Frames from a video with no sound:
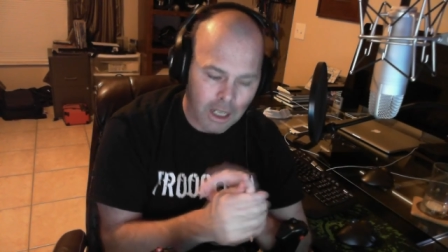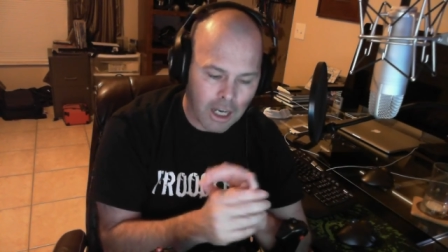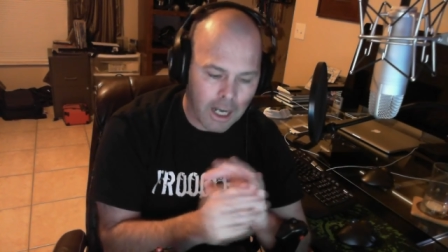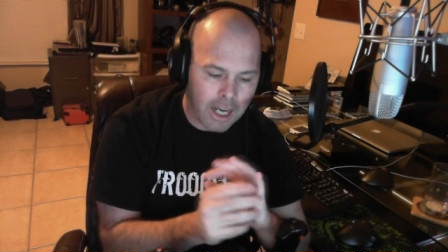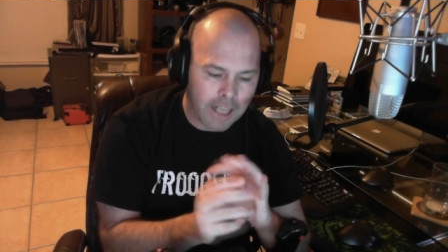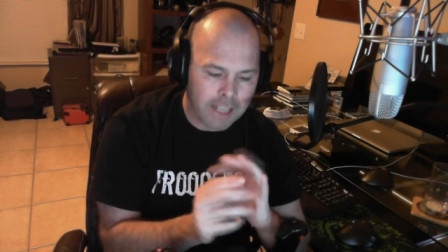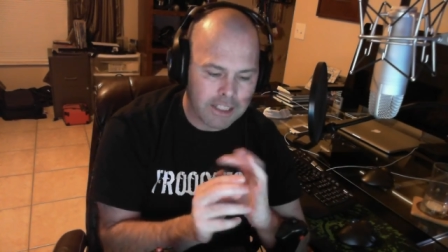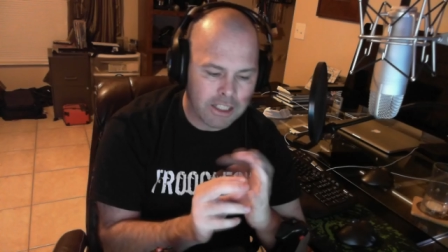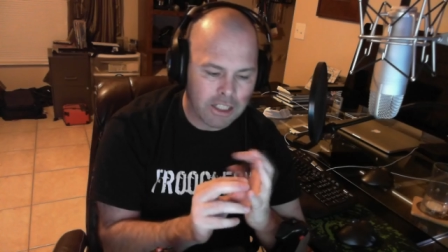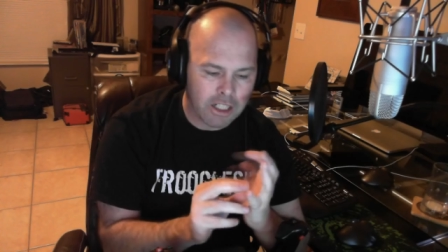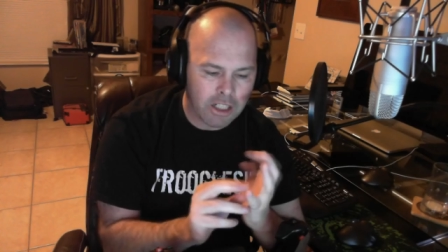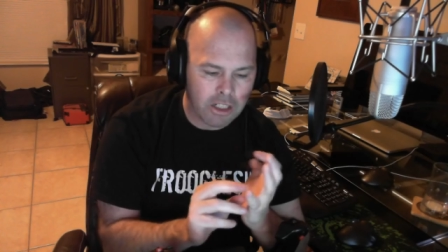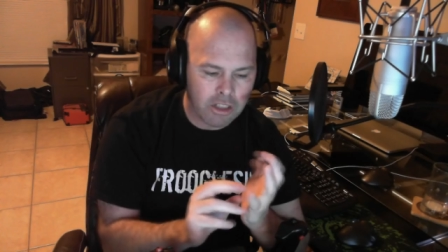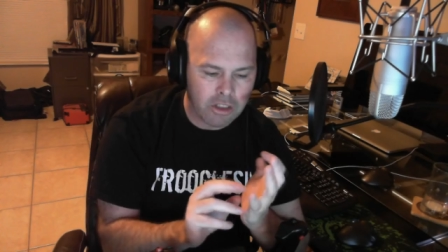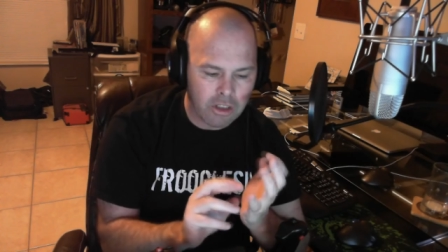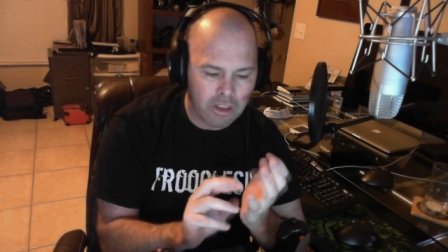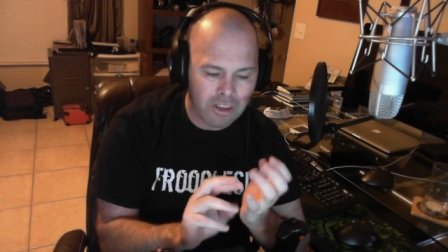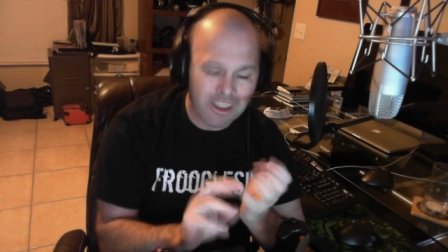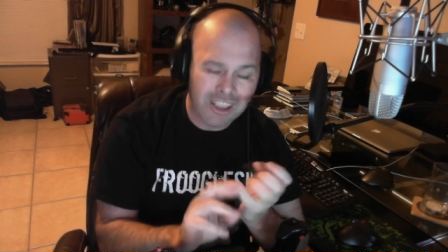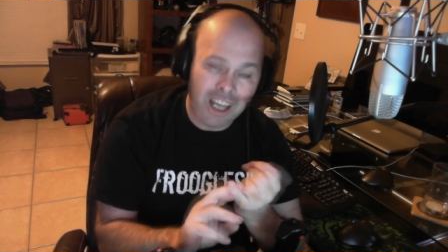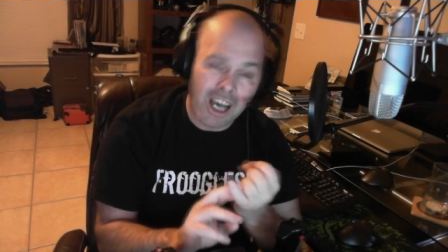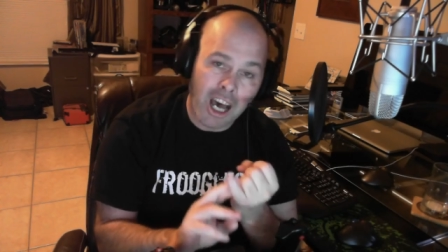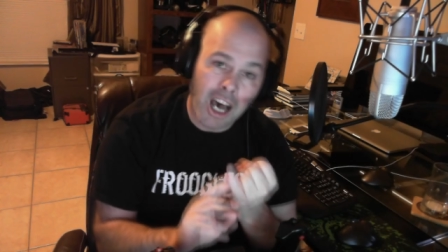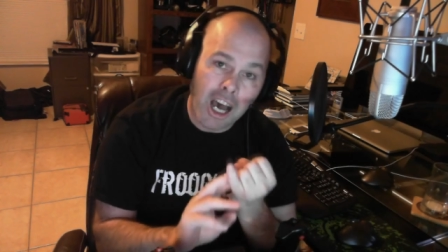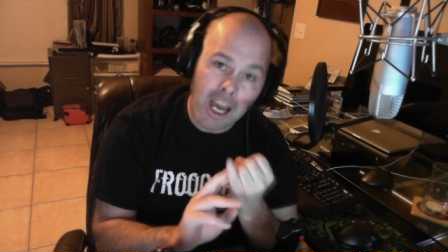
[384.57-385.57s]
I turned
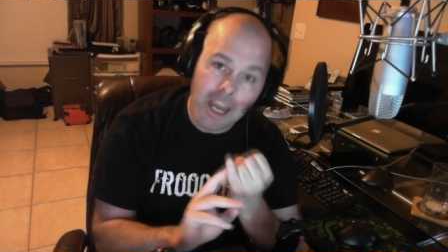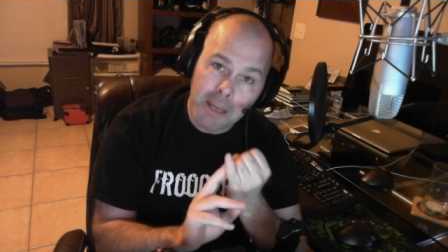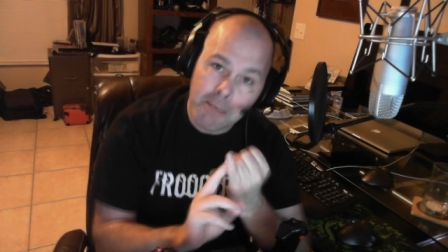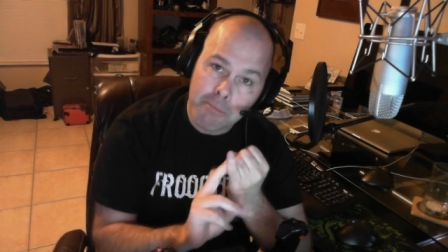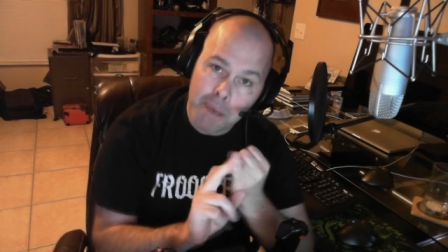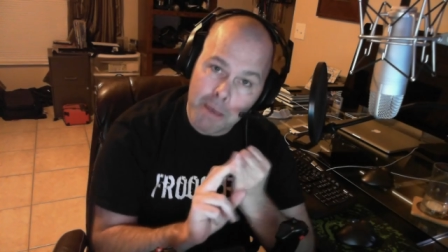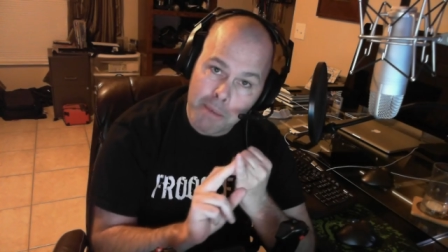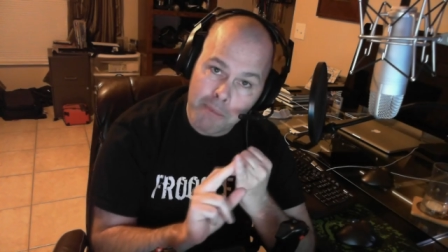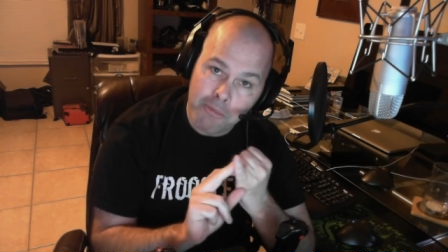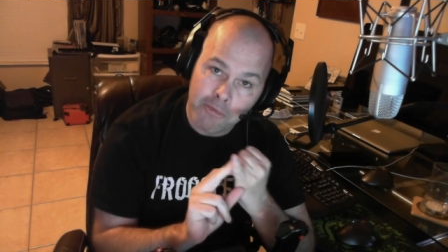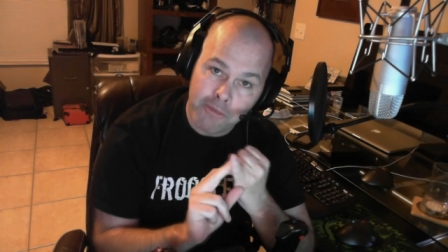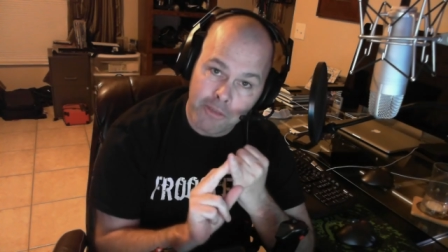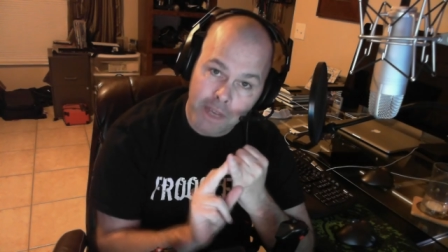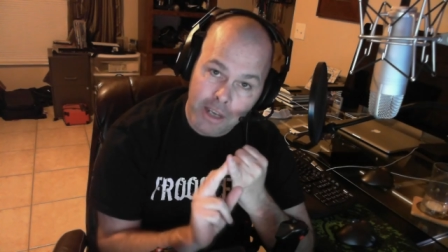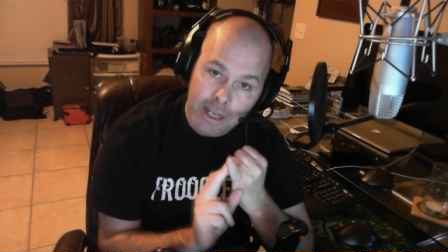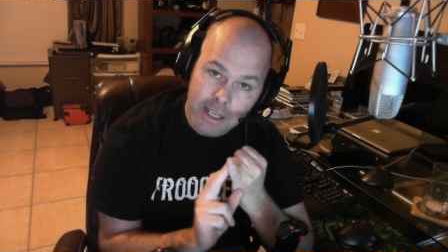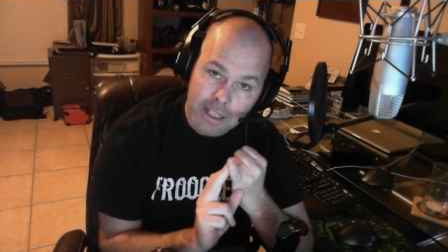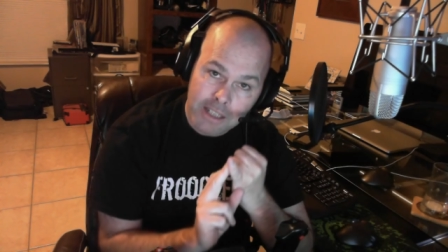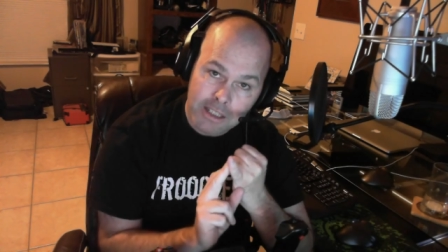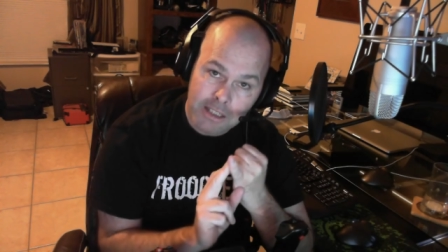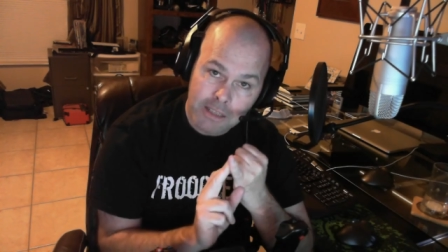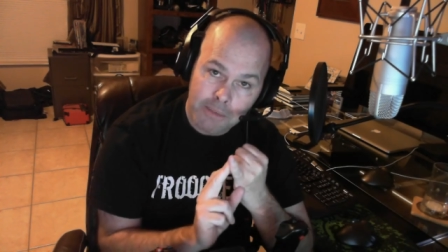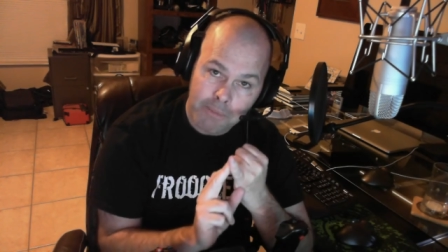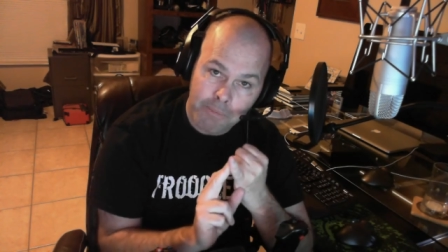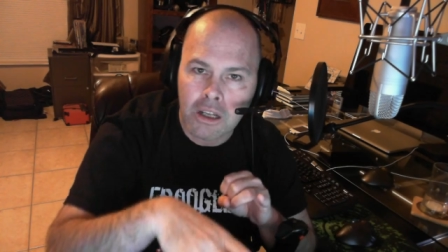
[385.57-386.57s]
on the high mem
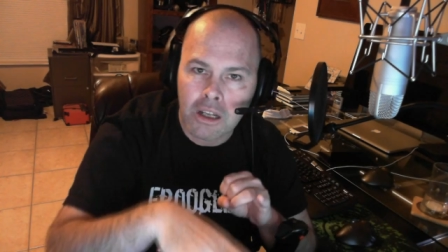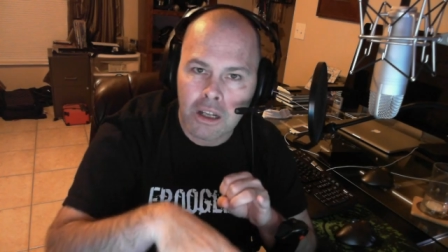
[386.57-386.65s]
fix,